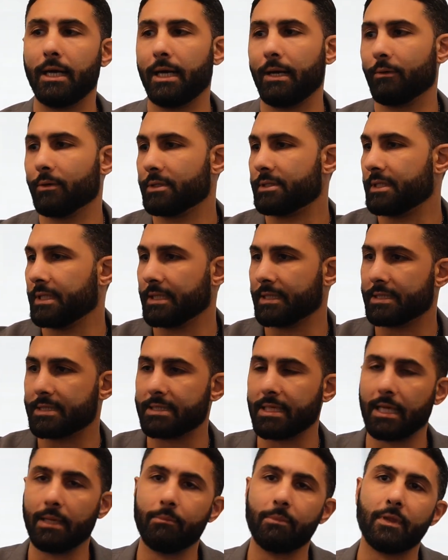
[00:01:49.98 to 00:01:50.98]
We're seeing the
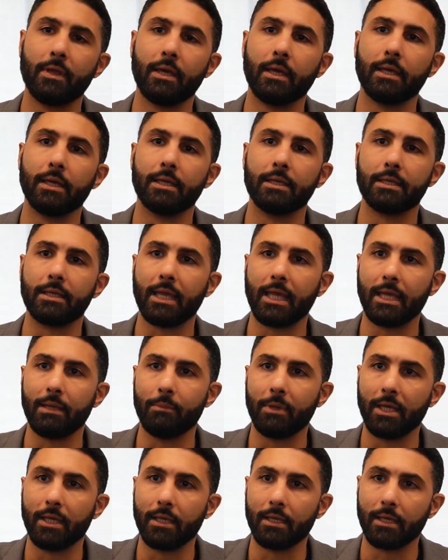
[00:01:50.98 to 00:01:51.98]
same thing in
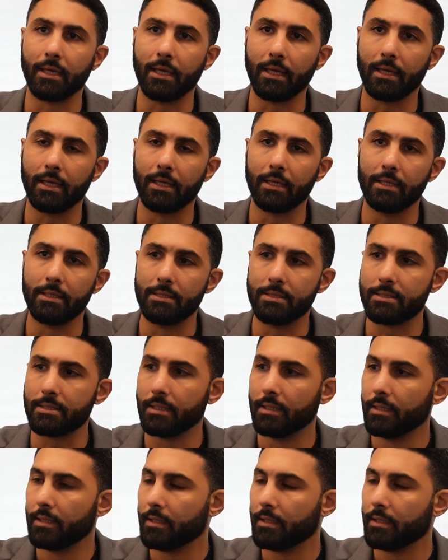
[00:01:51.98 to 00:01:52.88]
gaming and